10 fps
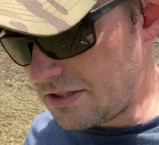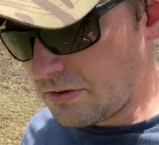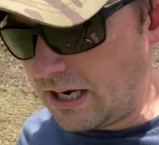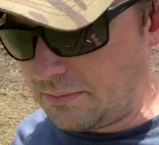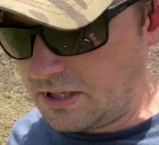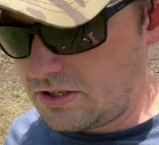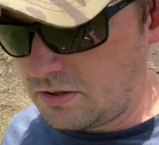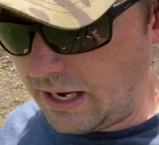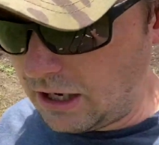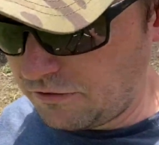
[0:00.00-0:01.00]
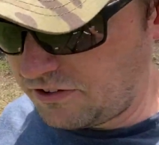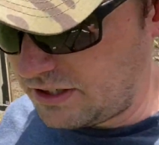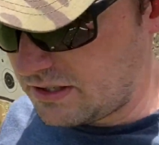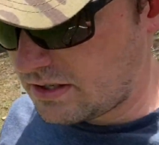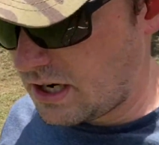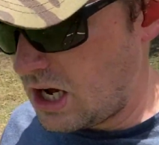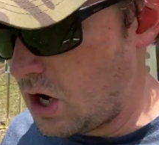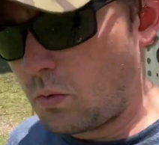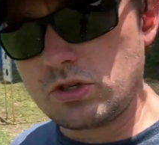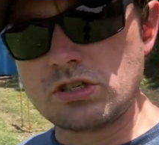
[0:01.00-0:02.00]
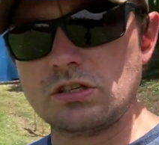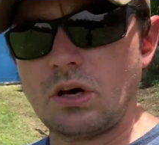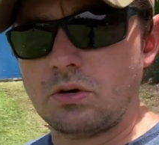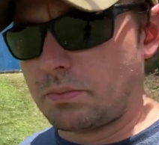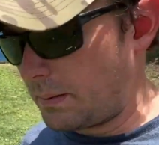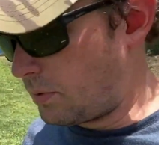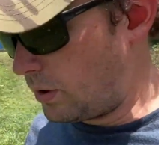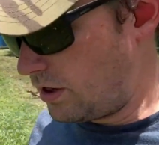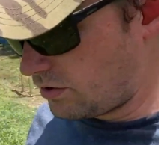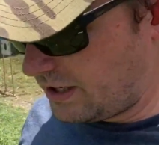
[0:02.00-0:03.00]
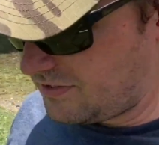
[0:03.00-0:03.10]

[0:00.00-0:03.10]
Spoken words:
got me 2 alphas was slower by 0.3 of a